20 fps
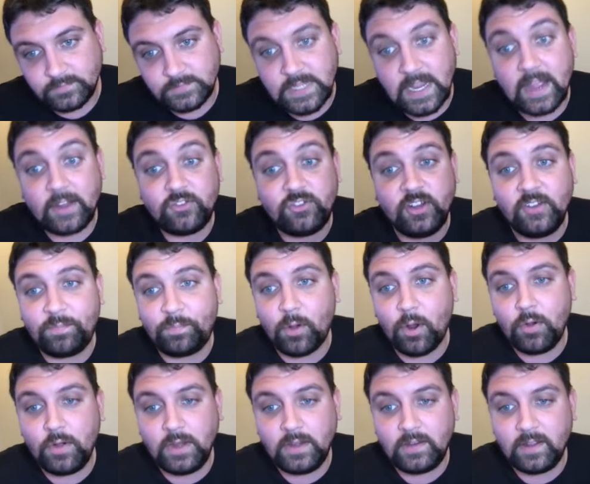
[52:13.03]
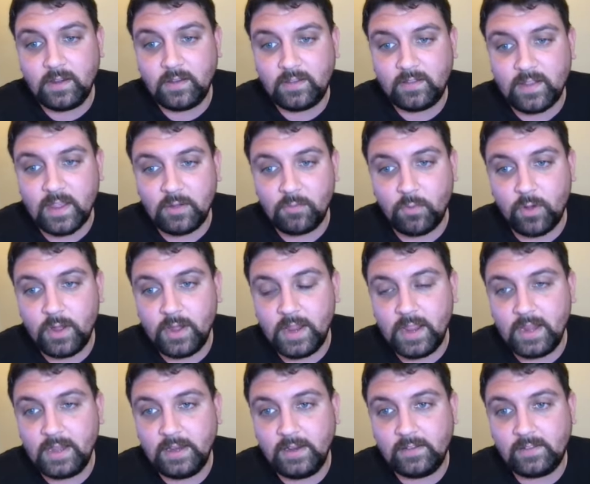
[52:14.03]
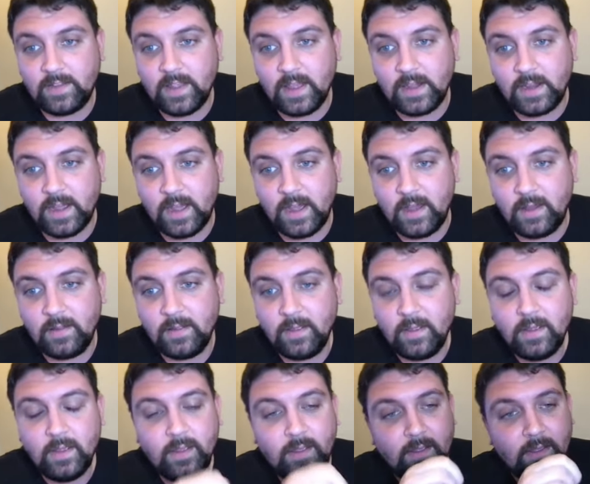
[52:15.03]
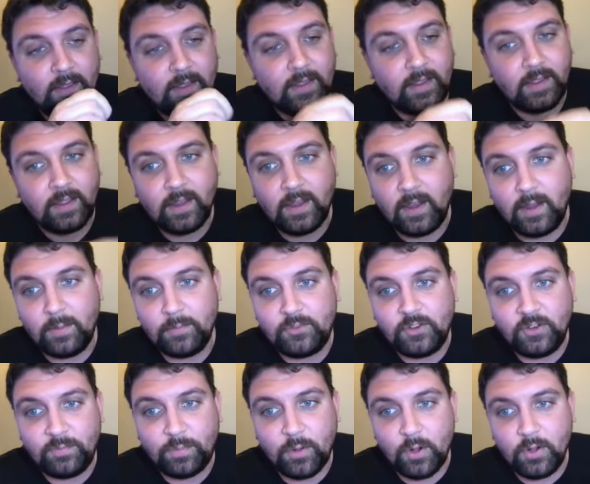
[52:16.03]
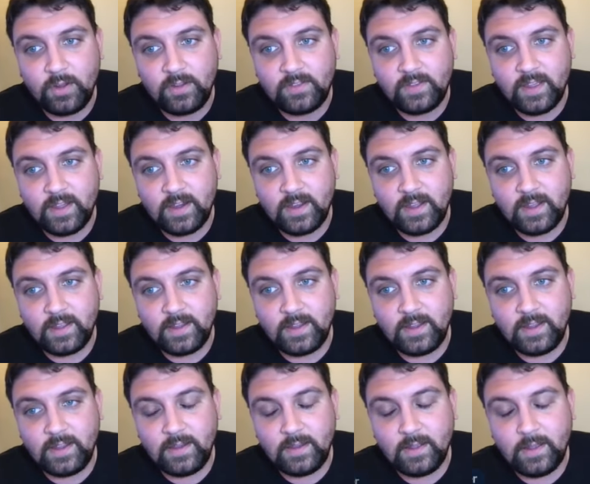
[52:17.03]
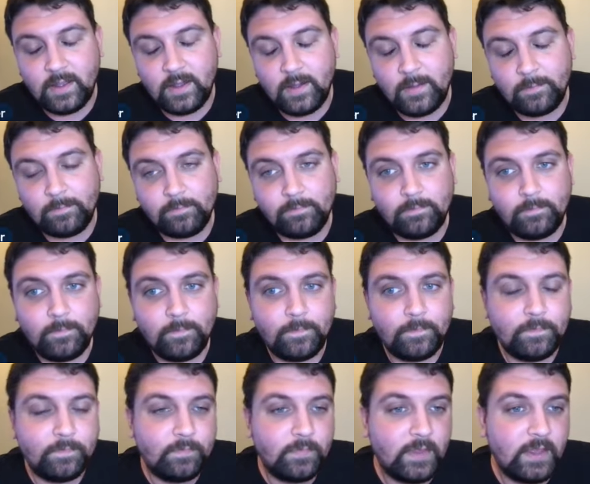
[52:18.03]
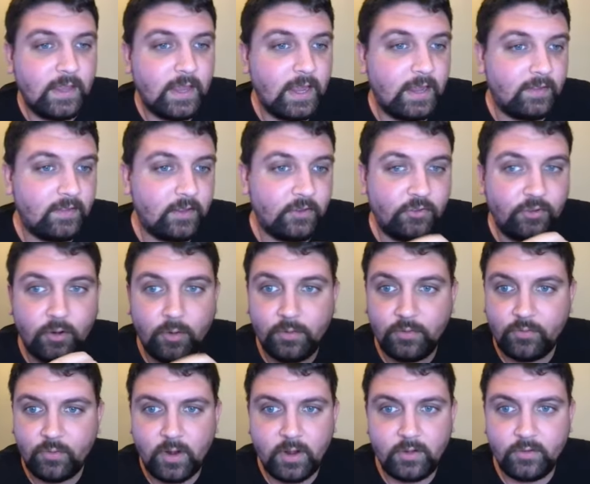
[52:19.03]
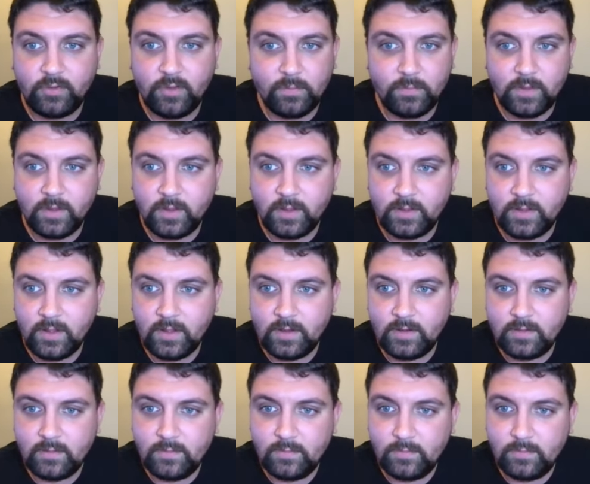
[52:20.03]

yeah, Chief I mean, Brody did send one in. He said, uh, um, Chief Brody said uh, he um, he hates that you're always right or something like that.